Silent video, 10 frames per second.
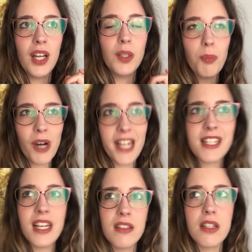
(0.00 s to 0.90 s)
you
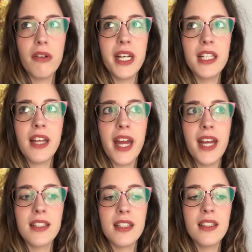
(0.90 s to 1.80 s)
press into it,
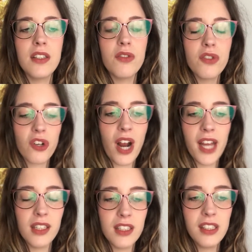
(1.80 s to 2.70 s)
and then you
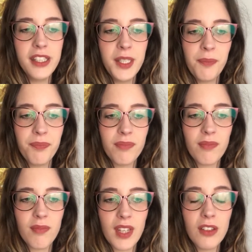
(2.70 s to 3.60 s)
try to
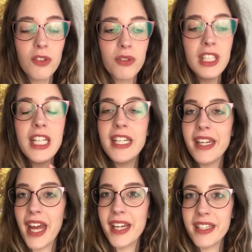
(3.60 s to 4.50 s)
really
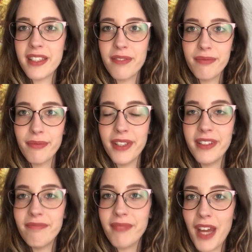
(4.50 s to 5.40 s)
connect
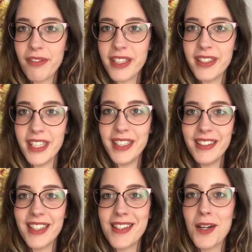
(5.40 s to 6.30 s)
with
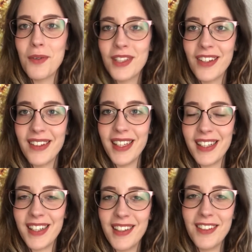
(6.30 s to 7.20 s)
everything that's going on
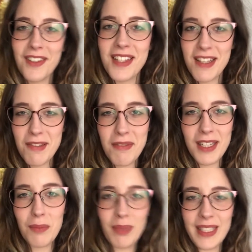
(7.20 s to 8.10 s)
there. You know, it sounds
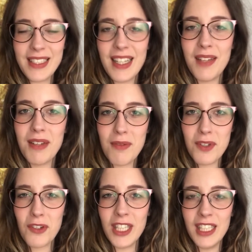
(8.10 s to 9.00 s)
weird, but it
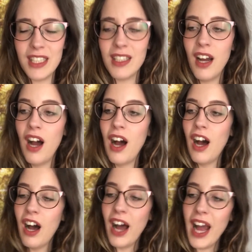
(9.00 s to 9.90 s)
was really good.
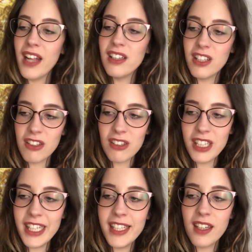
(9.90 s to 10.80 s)
I
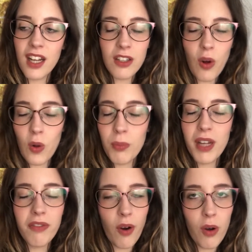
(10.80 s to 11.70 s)
literally cannot hold
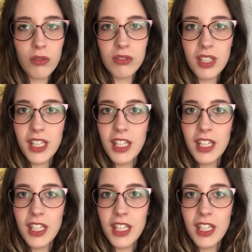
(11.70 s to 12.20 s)
my phone